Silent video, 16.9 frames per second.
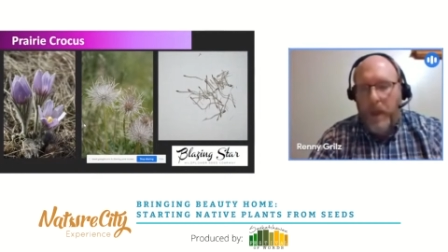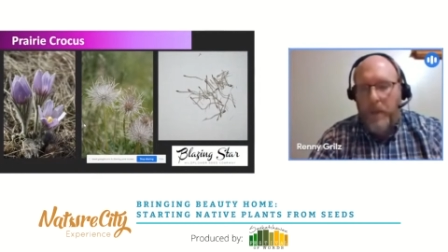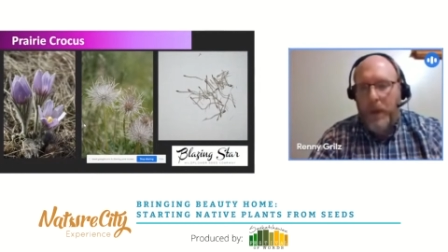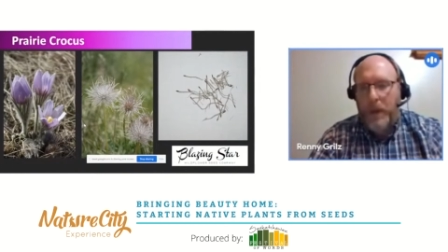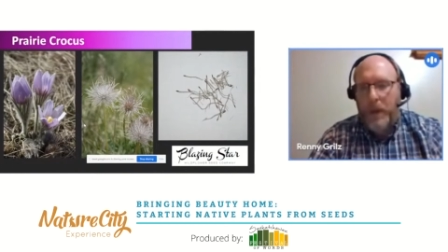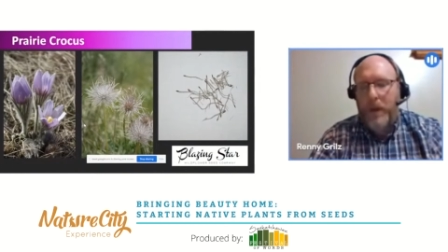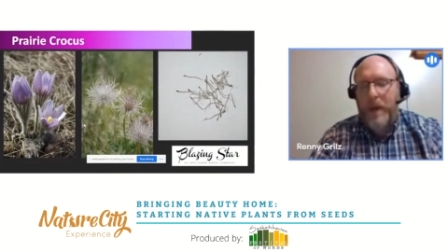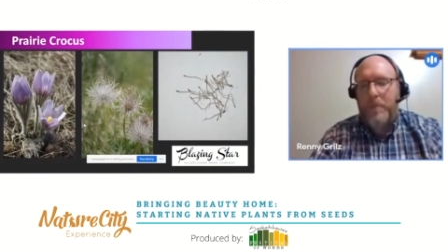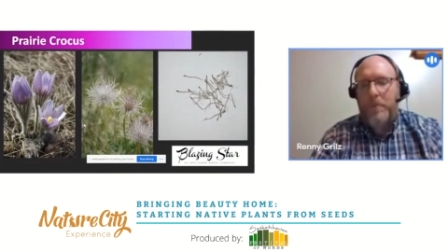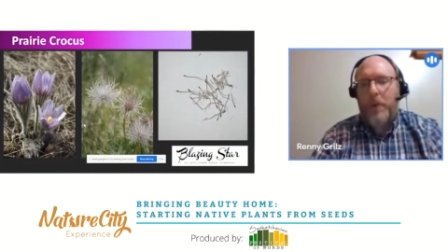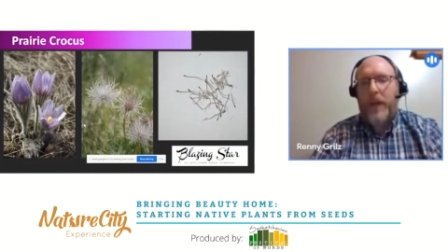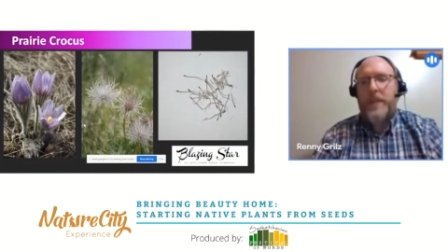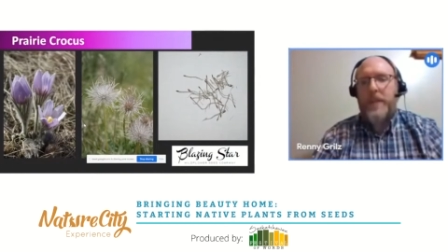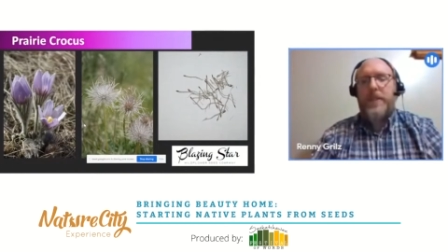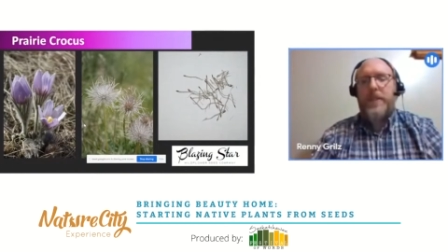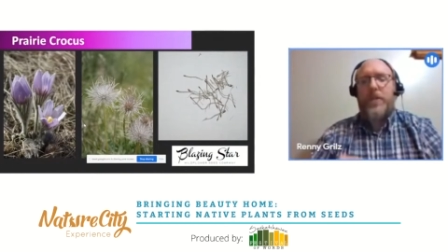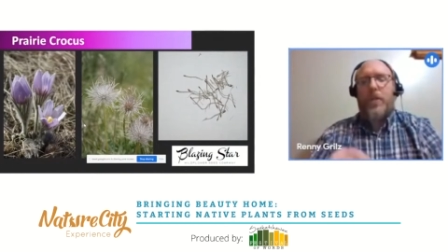But when it
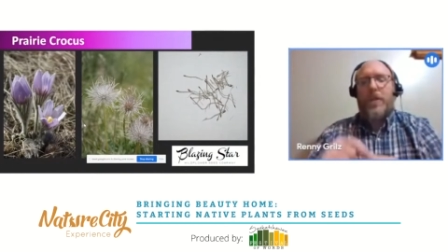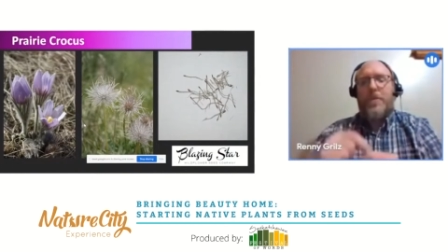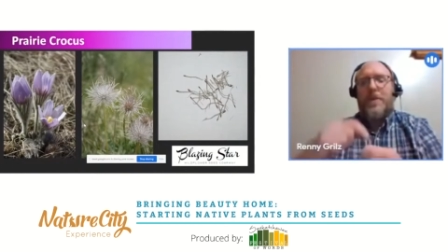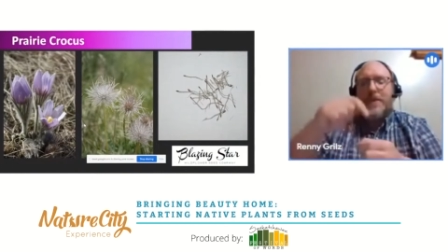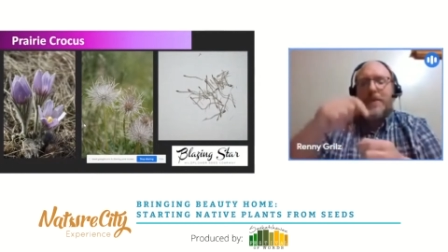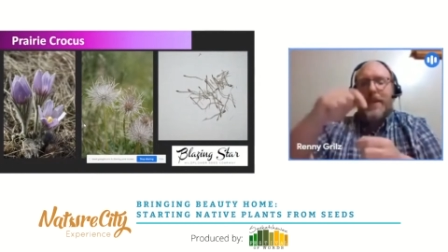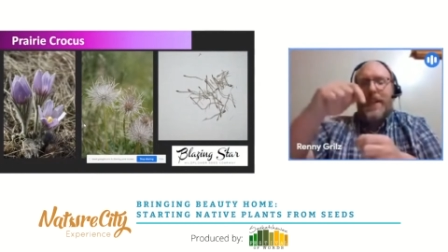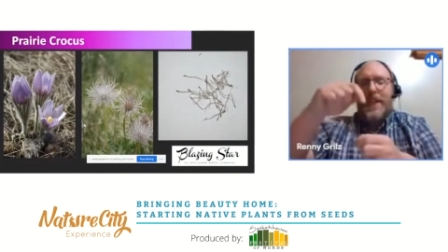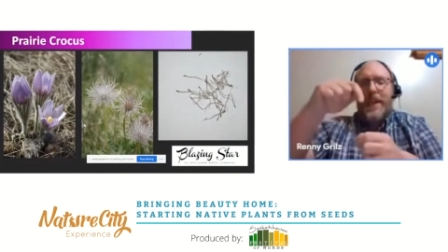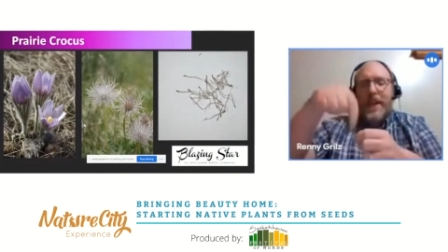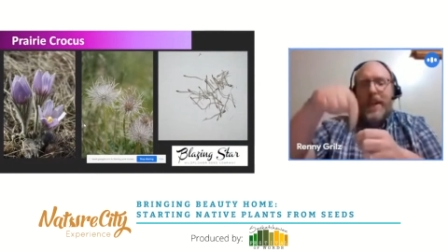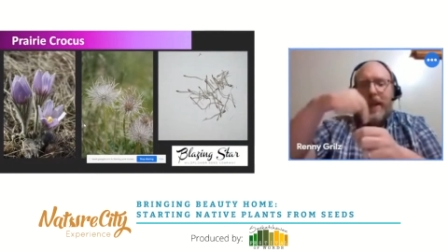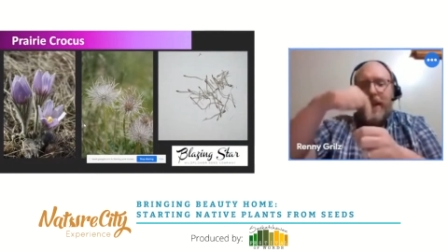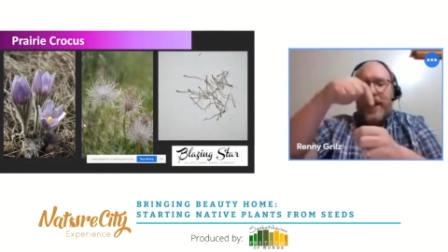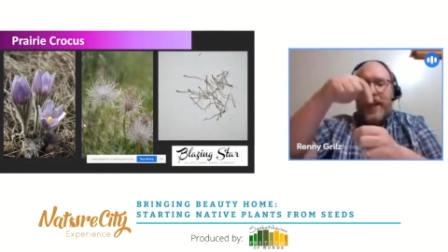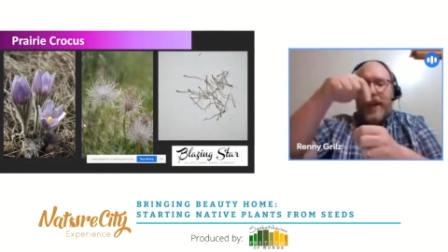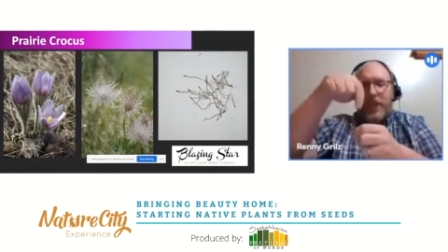breaks the dormancy,
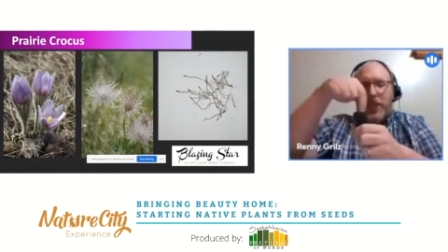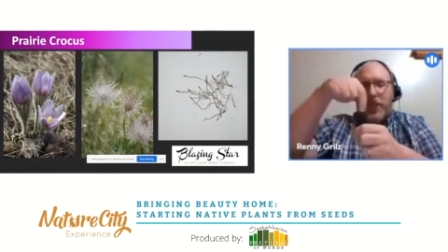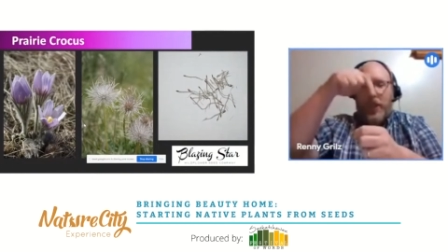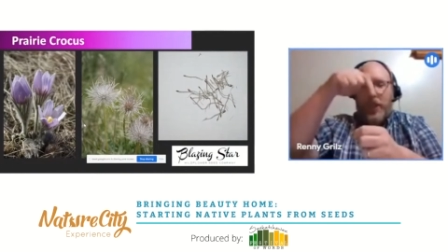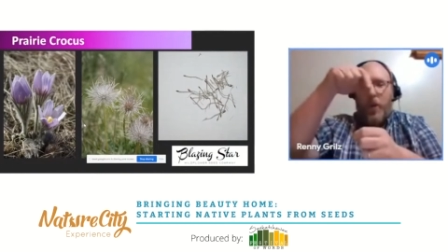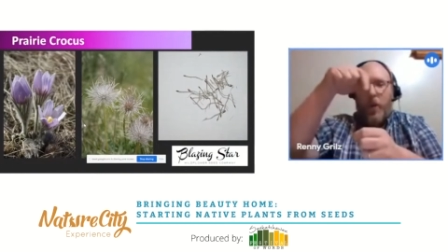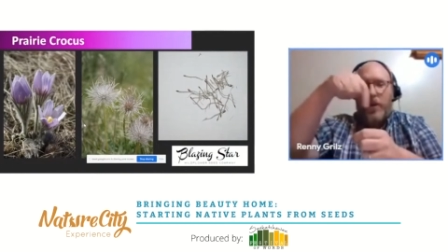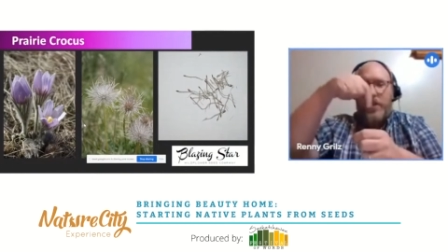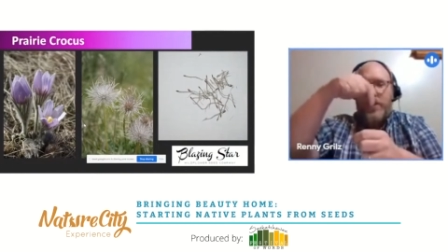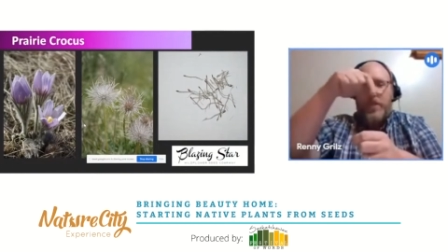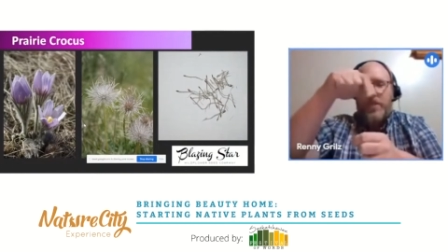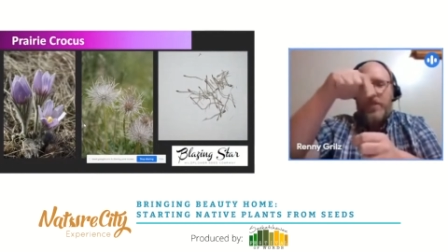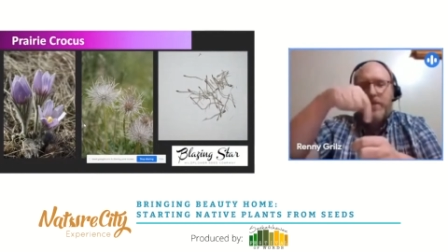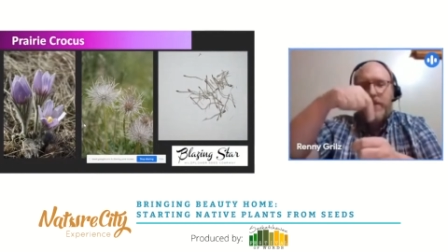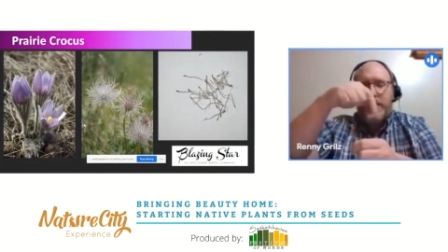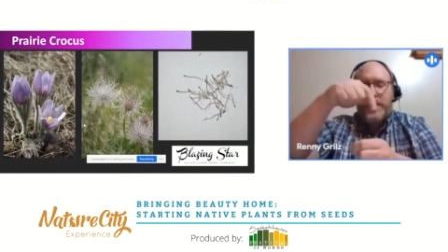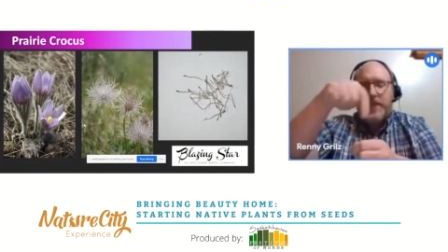it actually
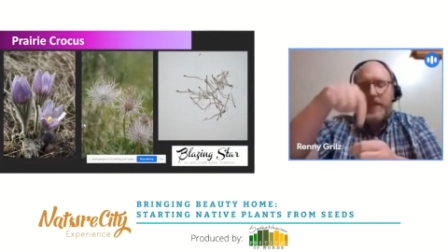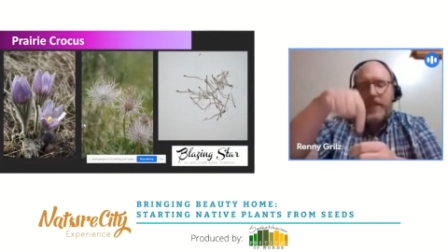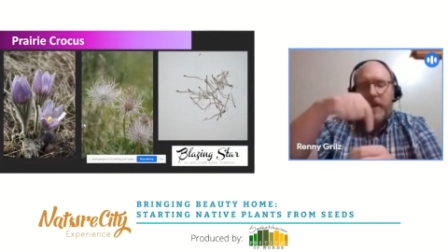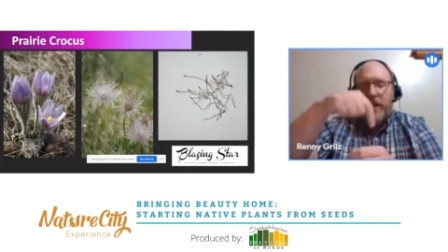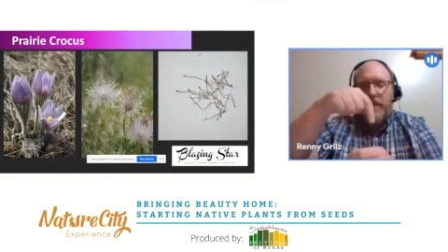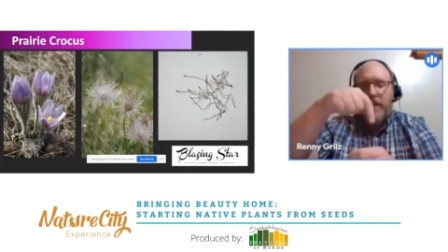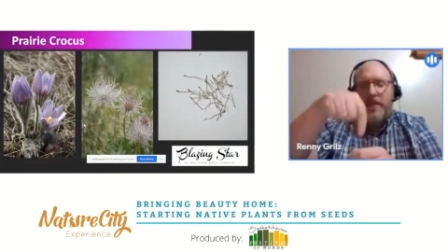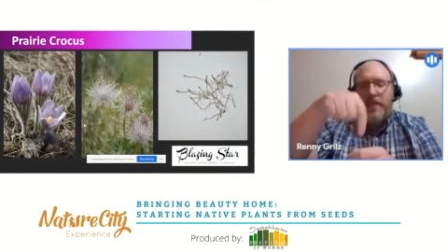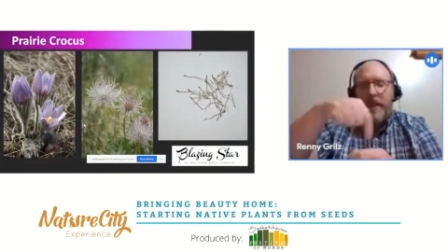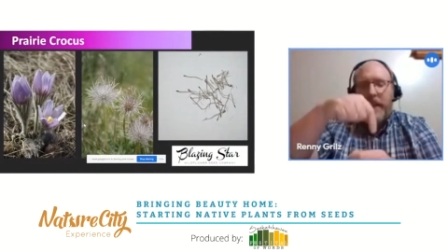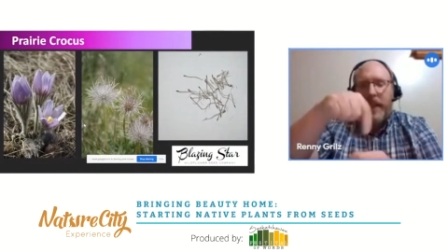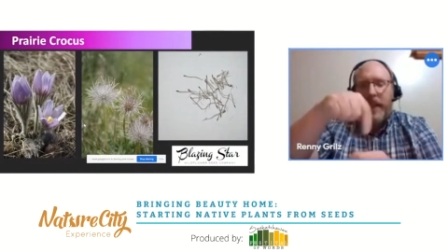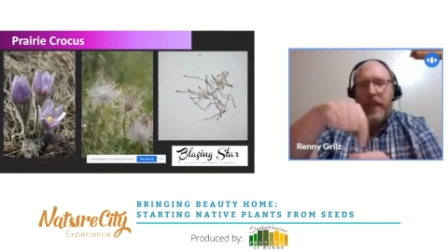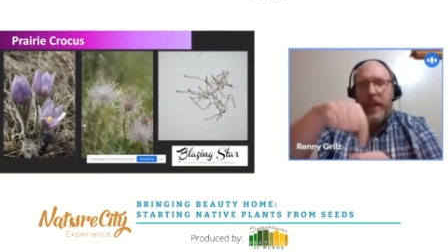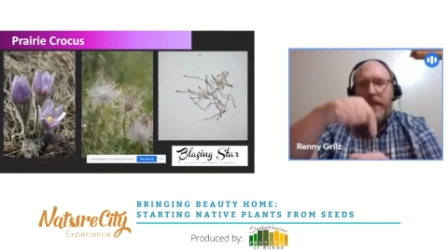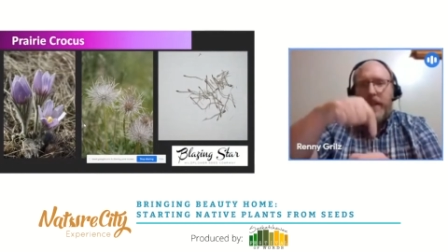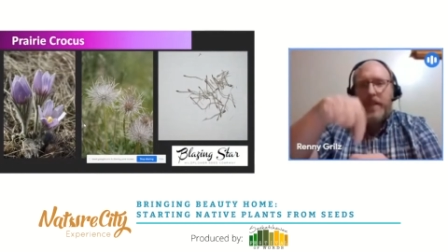corkscrews itself
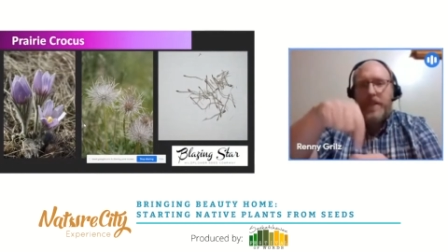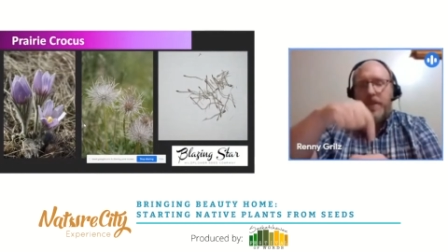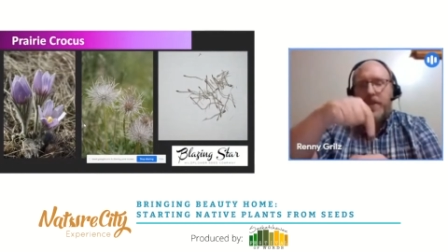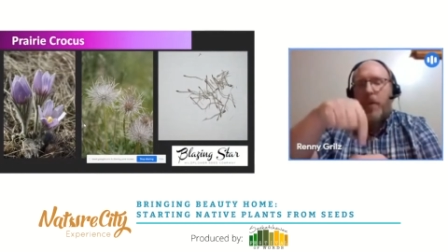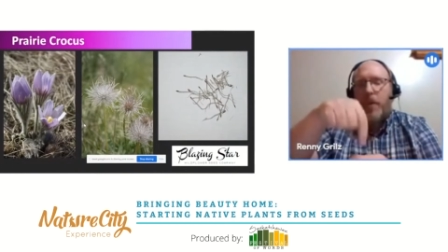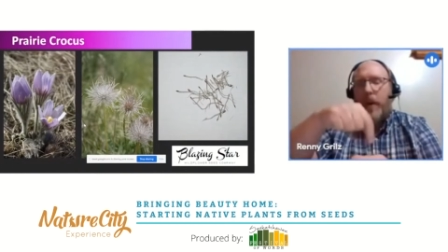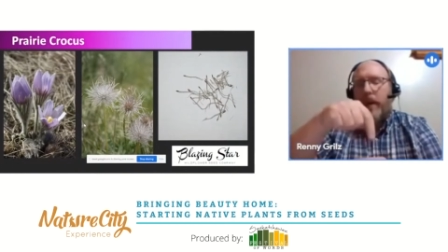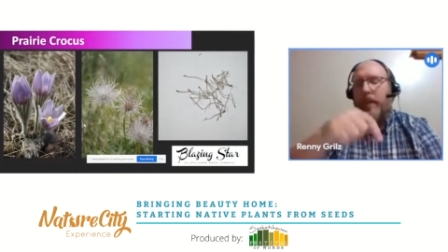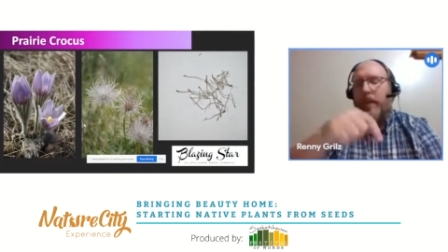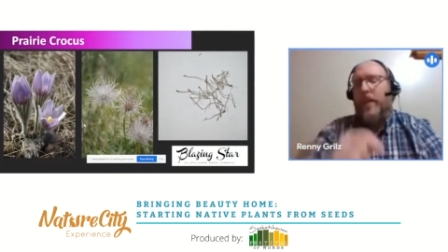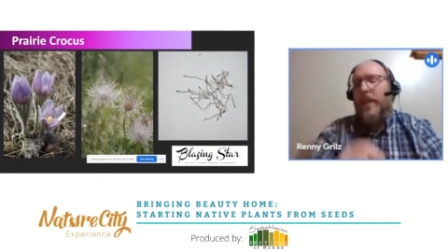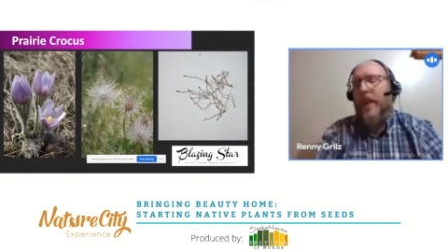into the soil.